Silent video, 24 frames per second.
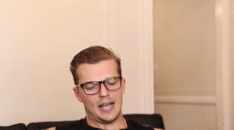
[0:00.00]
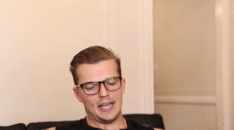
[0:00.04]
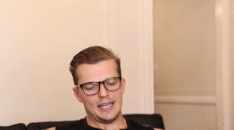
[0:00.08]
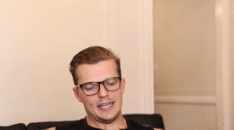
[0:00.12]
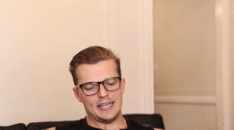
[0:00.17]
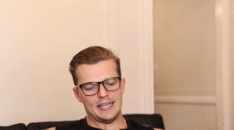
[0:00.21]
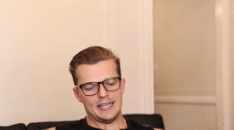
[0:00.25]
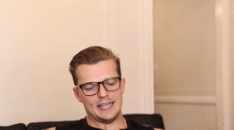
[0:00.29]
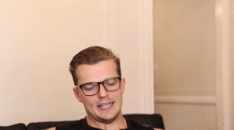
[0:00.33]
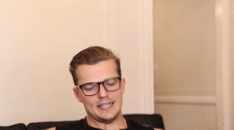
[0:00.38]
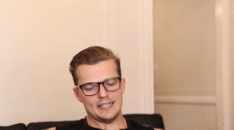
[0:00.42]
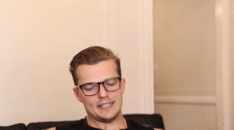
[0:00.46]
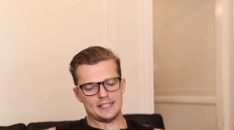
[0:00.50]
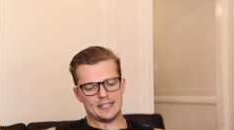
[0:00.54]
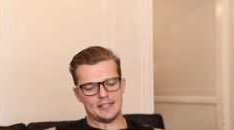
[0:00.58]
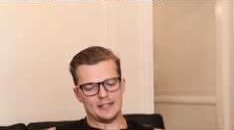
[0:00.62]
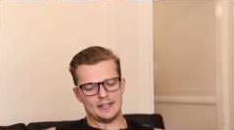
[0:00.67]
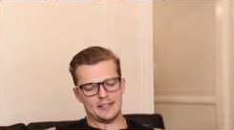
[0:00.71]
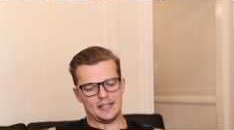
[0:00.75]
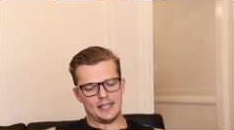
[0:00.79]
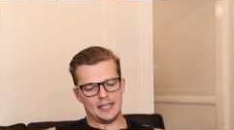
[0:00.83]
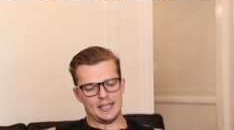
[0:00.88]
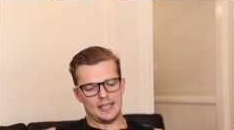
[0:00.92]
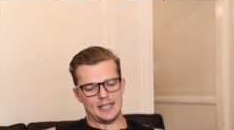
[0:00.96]
is
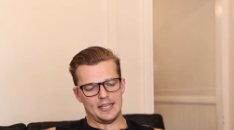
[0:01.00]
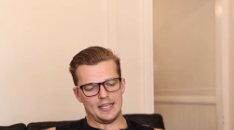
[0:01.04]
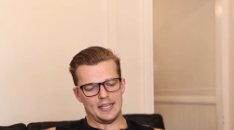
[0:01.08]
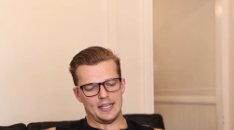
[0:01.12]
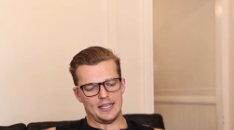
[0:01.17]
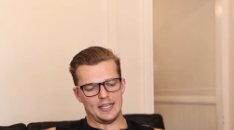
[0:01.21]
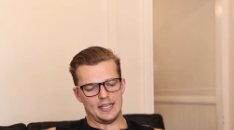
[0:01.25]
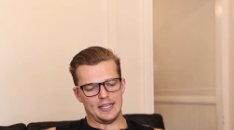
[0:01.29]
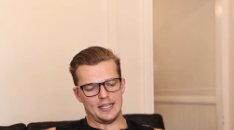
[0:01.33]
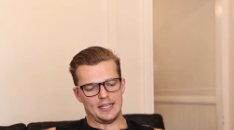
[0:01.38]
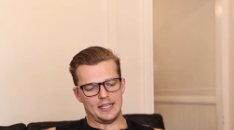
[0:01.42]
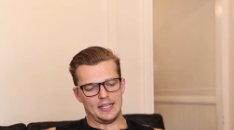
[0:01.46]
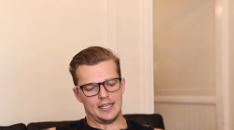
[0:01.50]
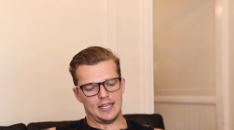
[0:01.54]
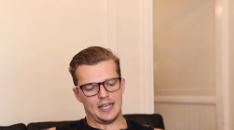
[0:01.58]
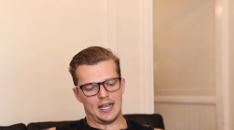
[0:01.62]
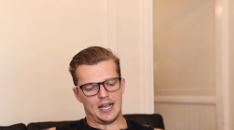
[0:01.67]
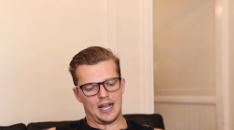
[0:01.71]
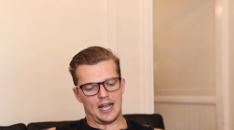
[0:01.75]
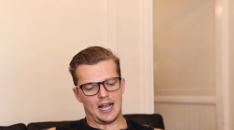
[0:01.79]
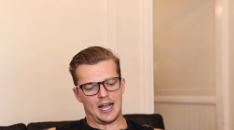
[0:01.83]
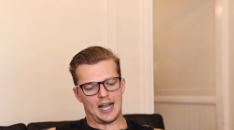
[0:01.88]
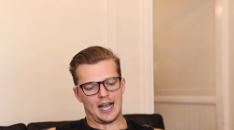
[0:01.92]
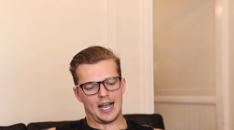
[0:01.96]
the
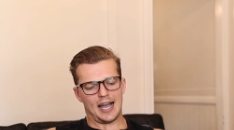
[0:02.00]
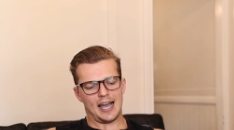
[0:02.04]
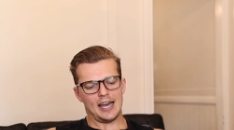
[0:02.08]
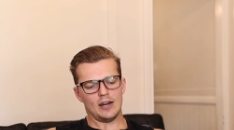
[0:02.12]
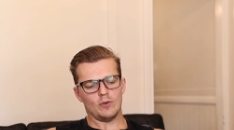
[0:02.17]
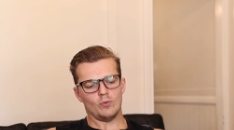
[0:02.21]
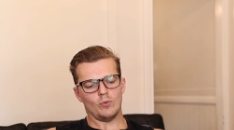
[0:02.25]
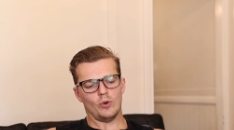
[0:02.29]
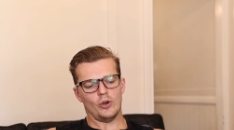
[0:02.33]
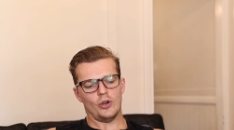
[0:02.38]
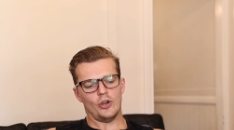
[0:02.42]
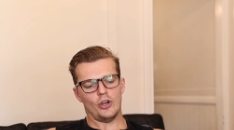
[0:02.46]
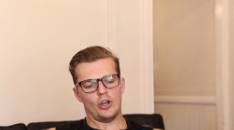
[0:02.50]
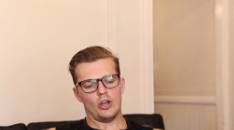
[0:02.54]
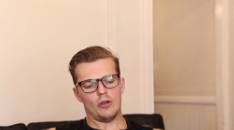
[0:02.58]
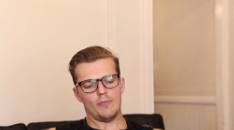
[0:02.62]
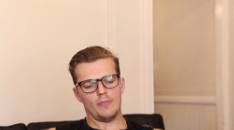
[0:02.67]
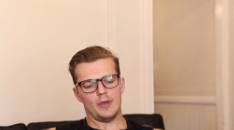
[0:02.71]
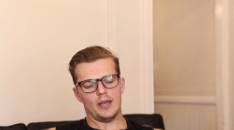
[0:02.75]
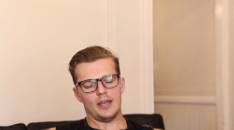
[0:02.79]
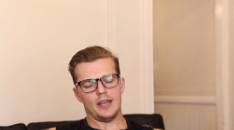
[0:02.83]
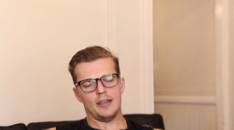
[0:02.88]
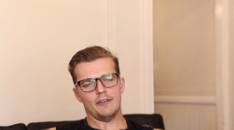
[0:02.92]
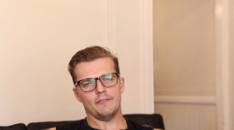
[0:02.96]

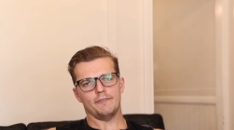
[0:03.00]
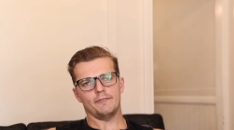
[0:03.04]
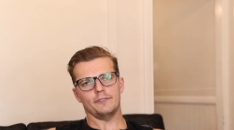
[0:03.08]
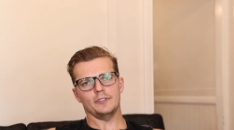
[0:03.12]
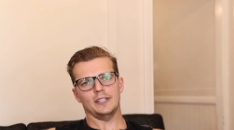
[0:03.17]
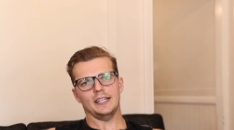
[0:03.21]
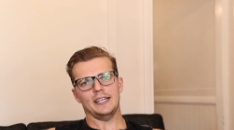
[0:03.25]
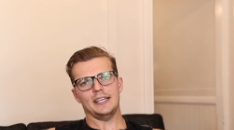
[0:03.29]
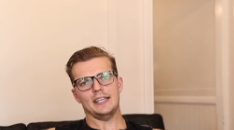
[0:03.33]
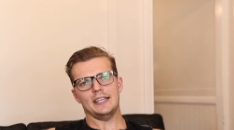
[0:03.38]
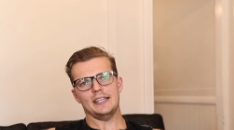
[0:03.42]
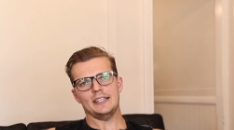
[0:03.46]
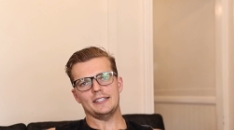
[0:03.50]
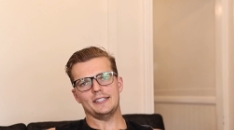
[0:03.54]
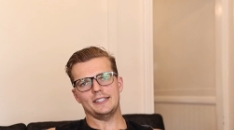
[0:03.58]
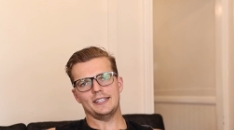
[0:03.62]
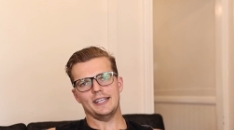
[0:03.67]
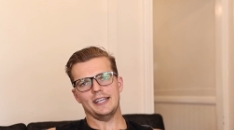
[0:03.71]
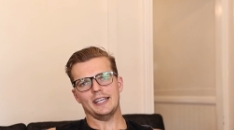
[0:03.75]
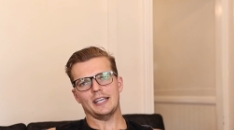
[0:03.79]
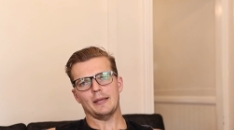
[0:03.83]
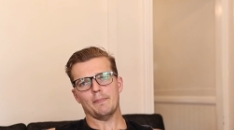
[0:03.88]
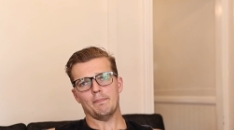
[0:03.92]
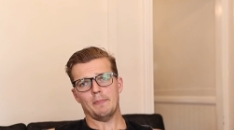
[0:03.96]
Heartworm flea
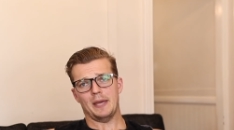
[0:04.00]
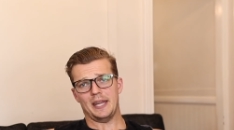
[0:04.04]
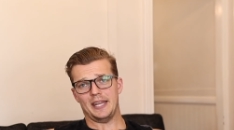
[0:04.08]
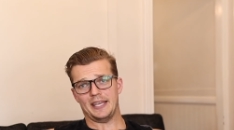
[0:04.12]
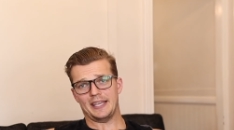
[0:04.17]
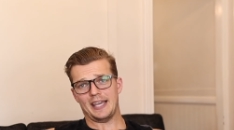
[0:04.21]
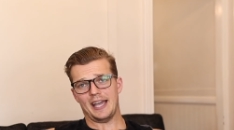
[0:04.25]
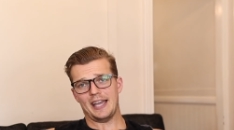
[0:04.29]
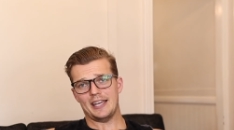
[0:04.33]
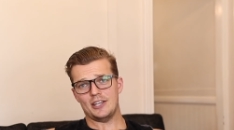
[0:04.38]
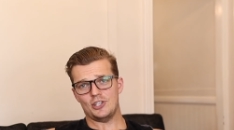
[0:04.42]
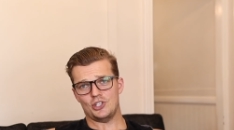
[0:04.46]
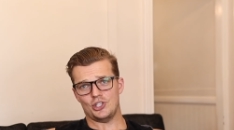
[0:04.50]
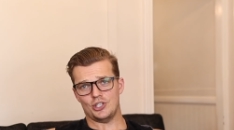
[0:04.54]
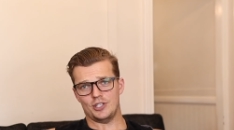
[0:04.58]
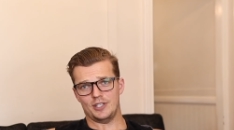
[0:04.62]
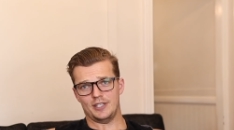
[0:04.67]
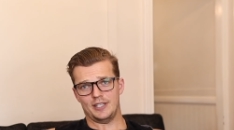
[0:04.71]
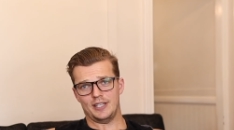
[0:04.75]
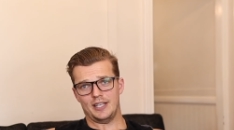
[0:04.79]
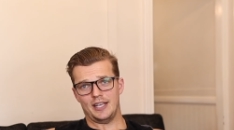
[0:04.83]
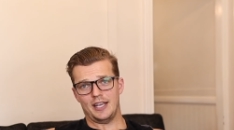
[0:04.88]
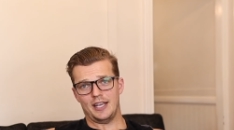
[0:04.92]
tick medication.